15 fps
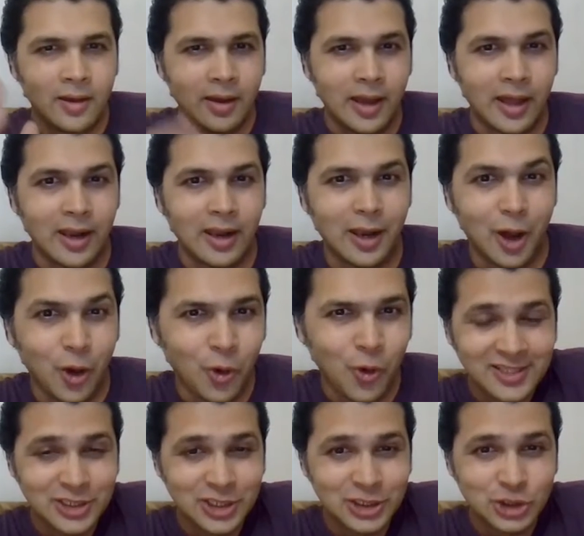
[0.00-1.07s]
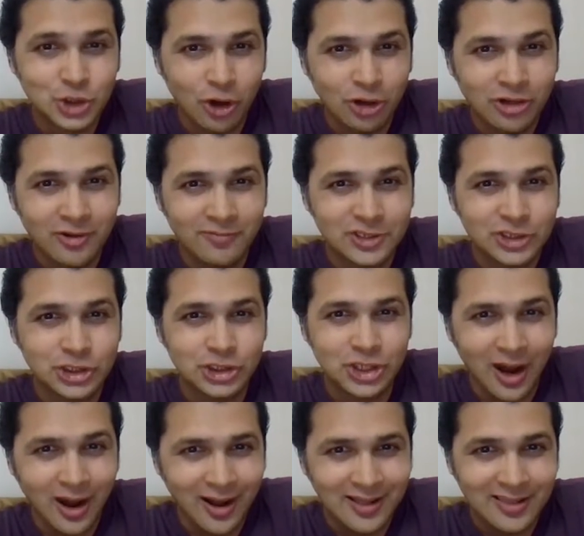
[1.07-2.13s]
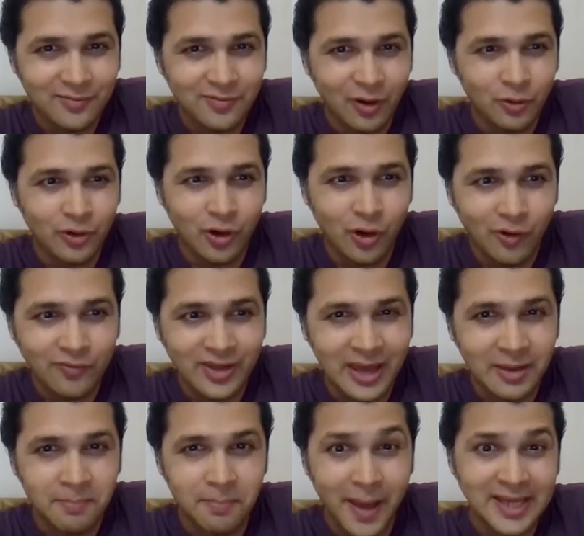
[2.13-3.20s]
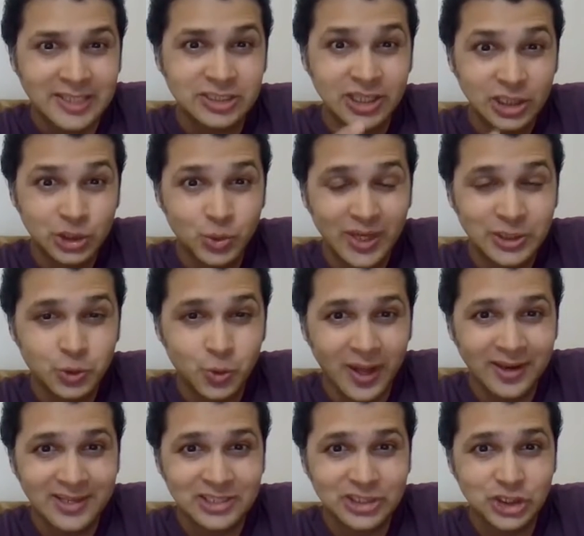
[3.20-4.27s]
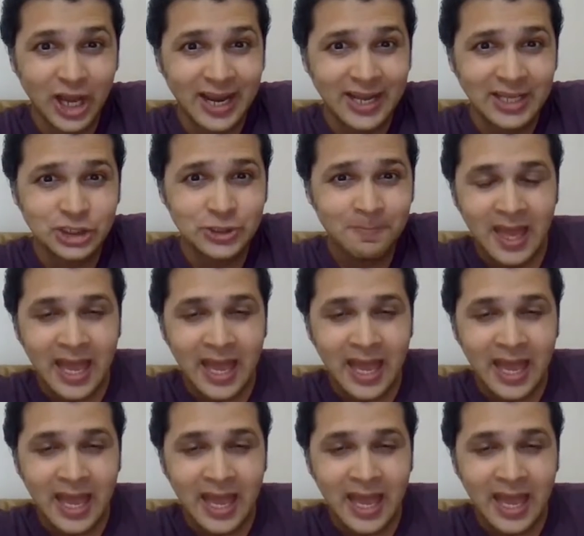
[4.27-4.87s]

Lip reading: Hello, this is Dr. Vishal, the founder of the Impact 6 Weeks Wellness Challenge.